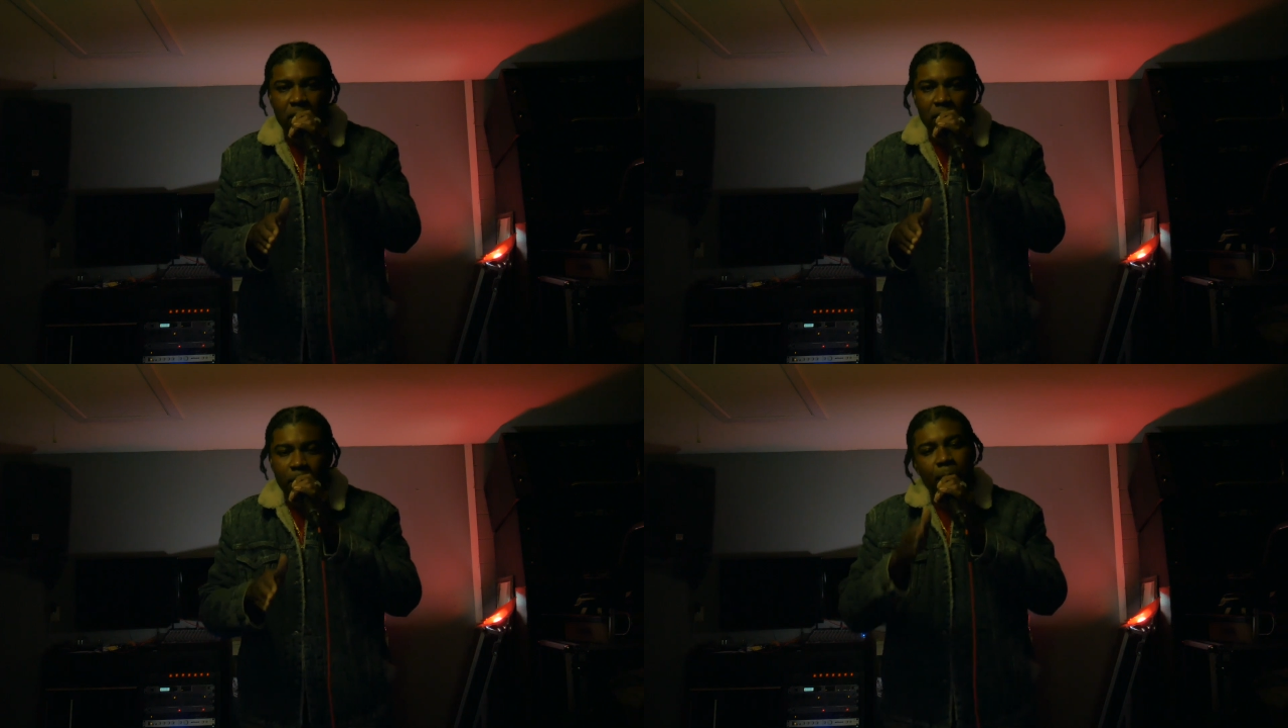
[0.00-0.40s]

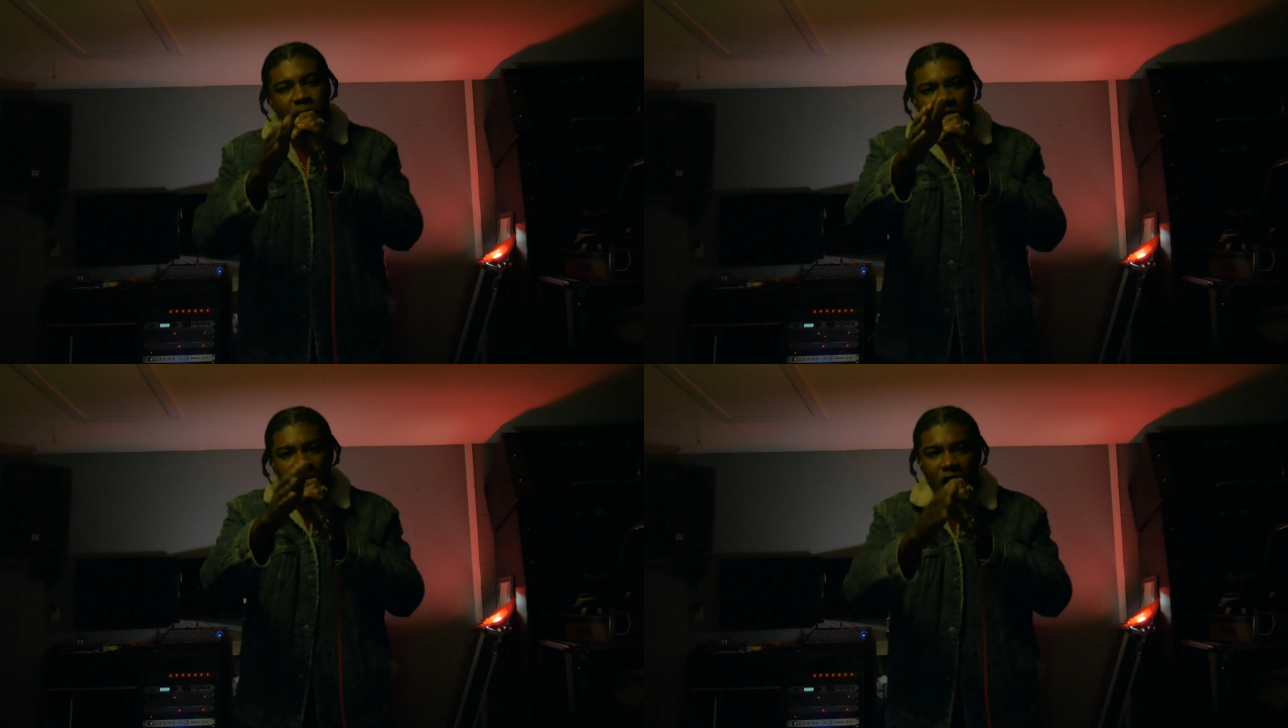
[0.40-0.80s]
People,
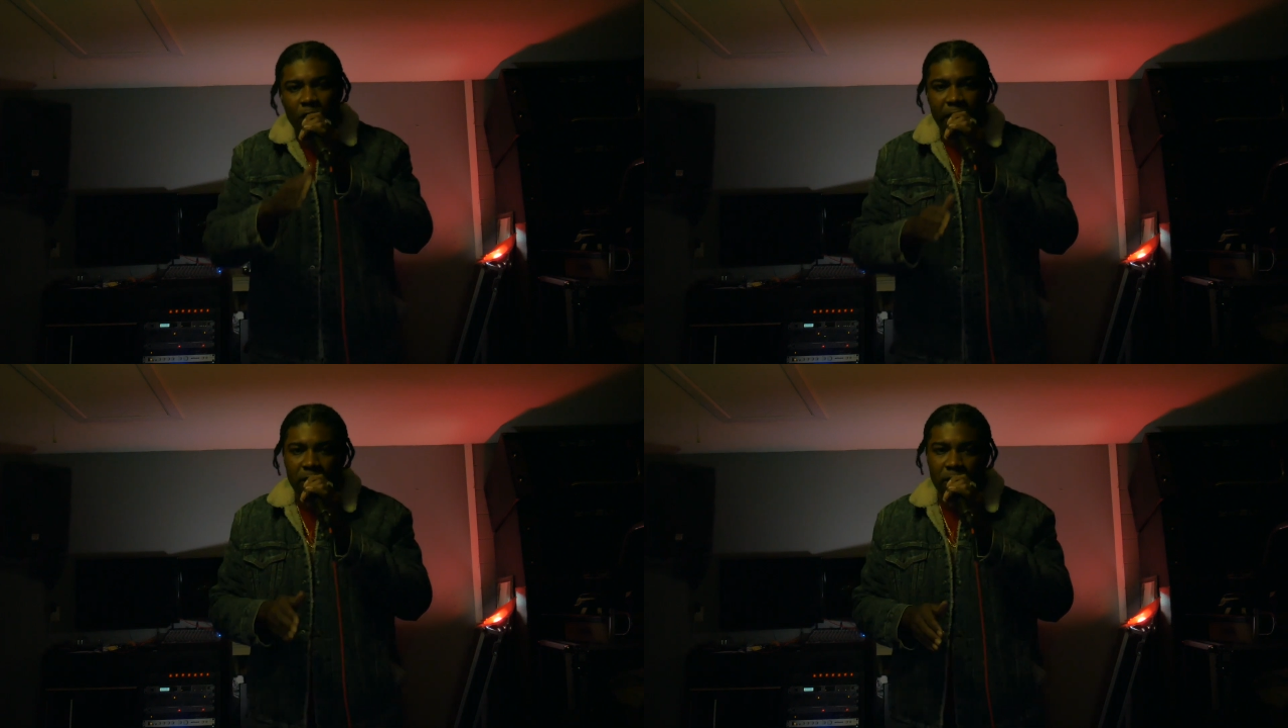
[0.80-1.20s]
she a go do
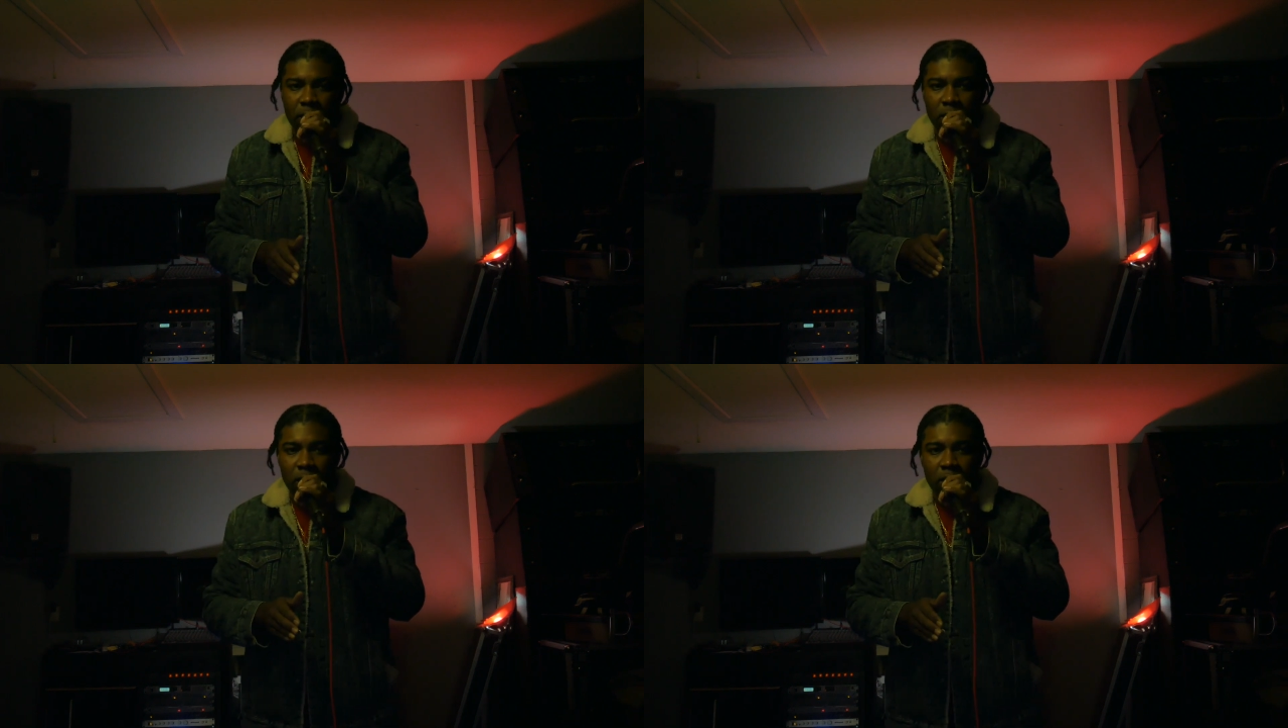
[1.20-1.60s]
it.
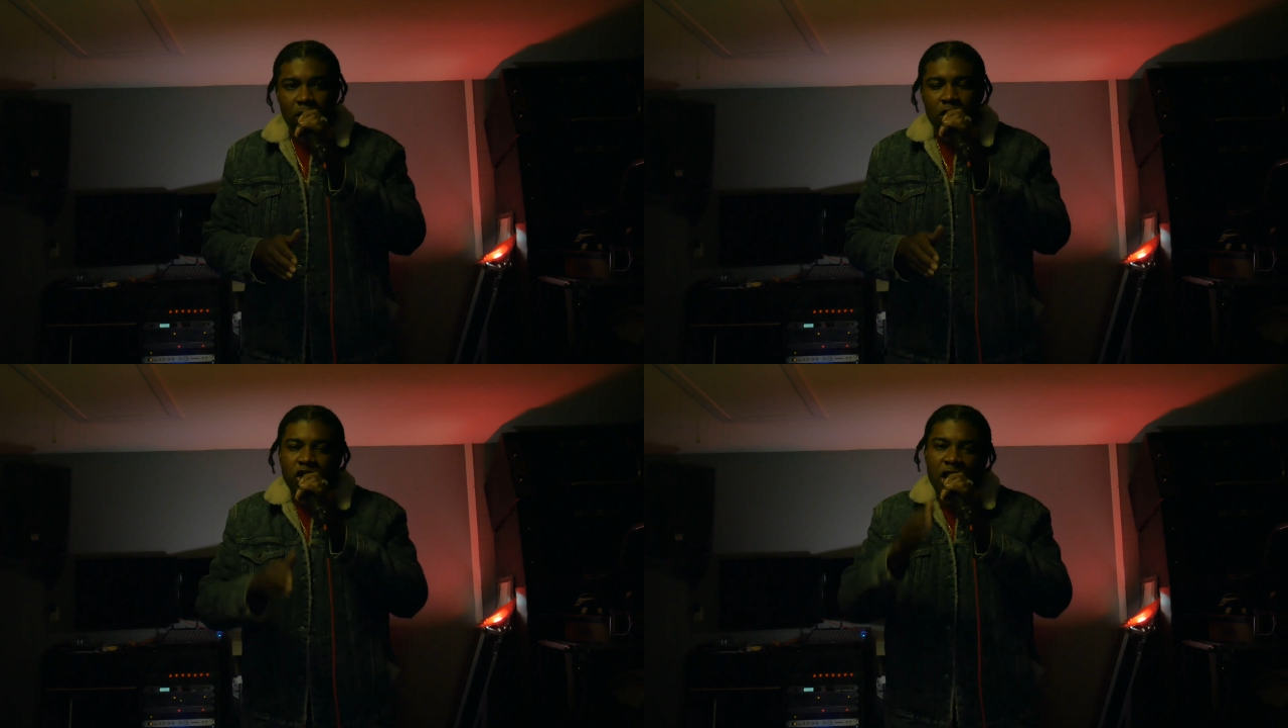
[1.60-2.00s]

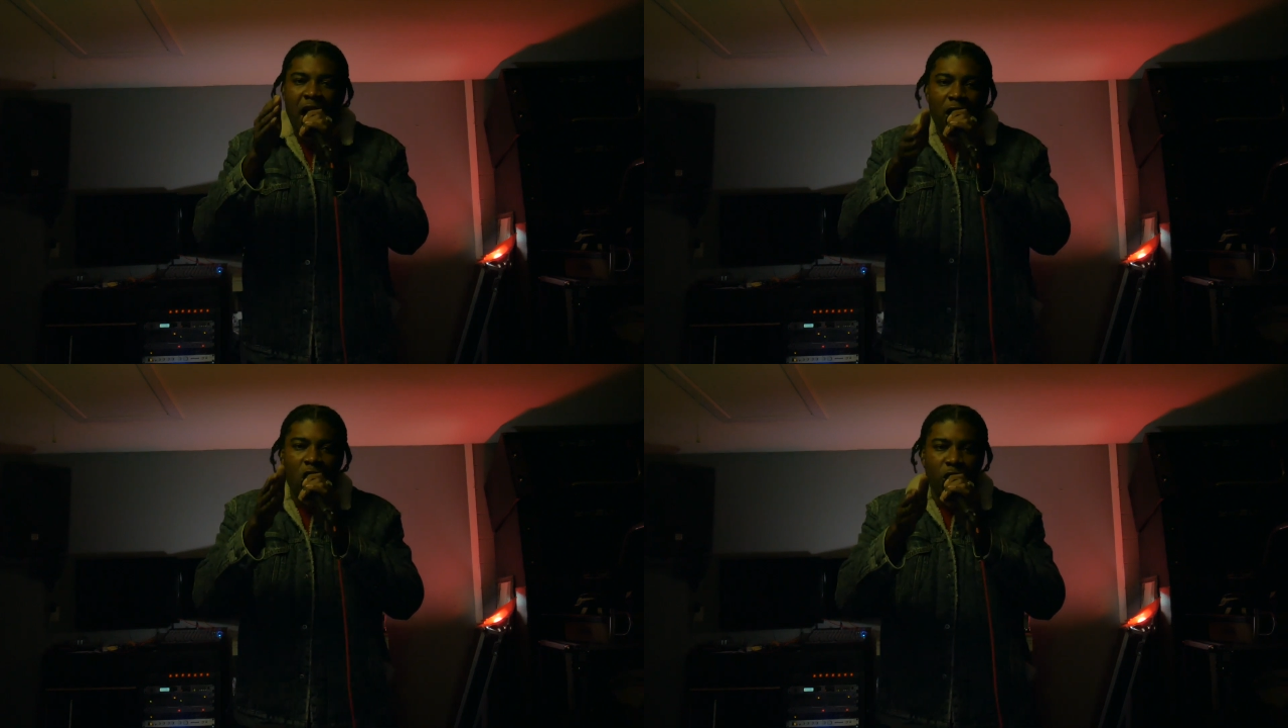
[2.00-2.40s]
She a
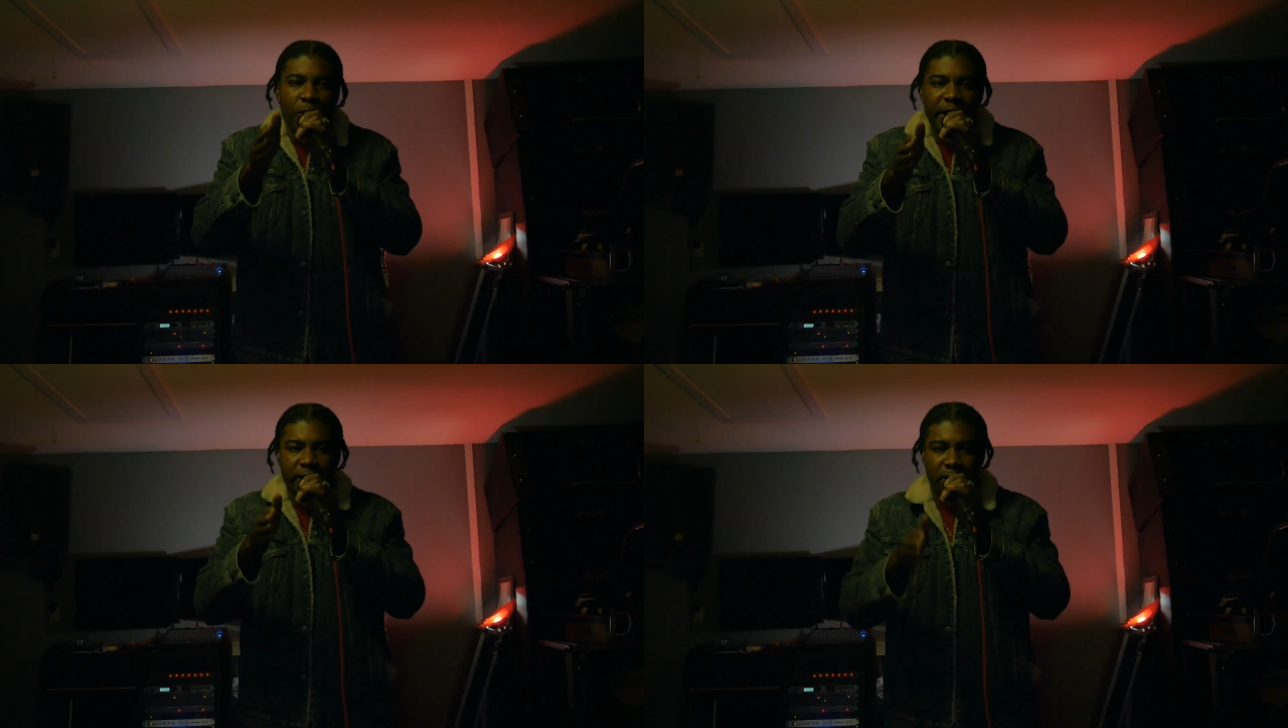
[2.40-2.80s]
go do
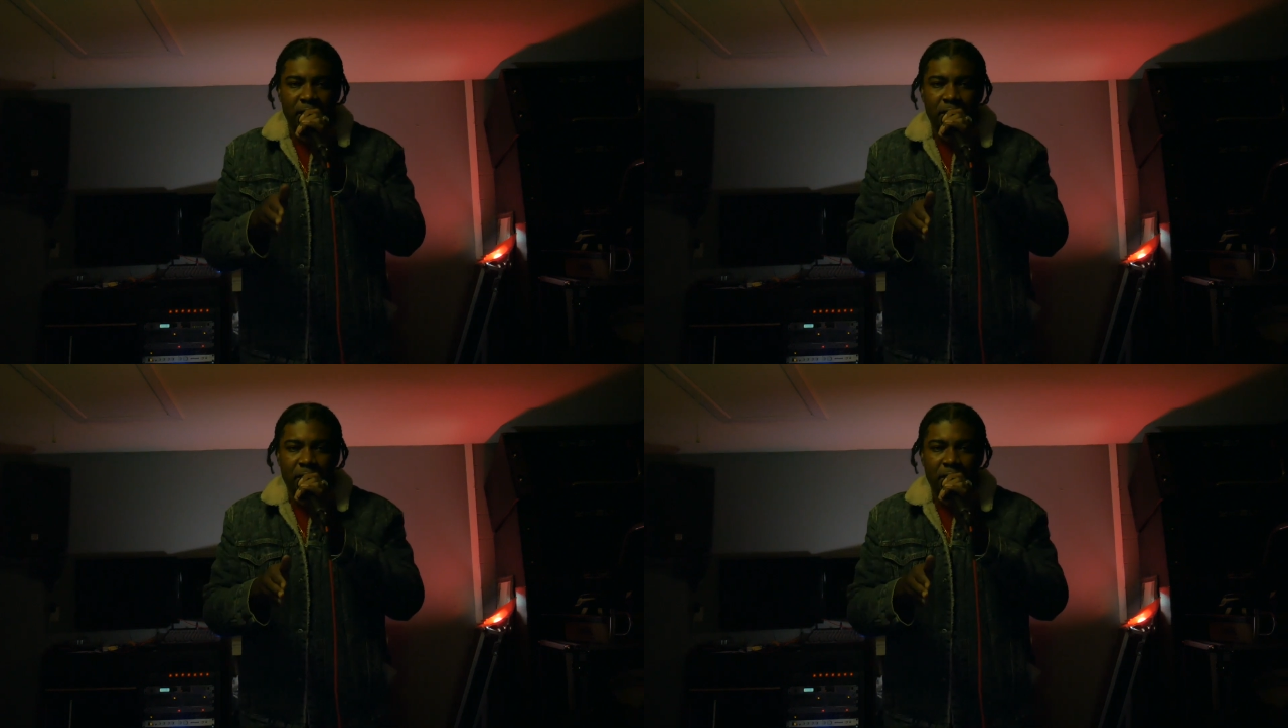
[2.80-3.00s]
it.